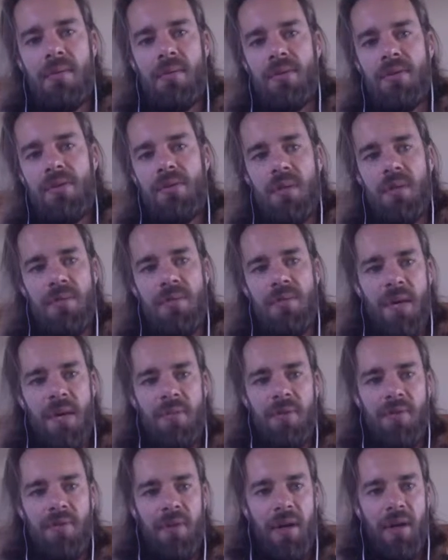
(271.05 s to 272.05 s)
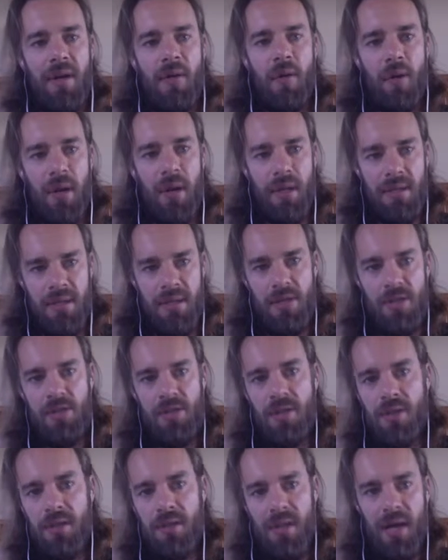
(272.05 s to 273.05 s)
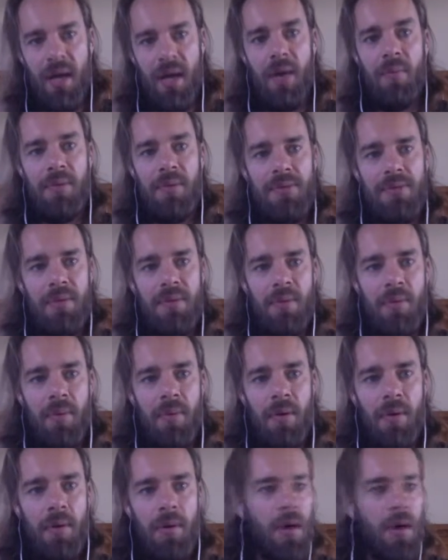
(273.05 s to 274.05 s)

there's some type of like organization to help these people.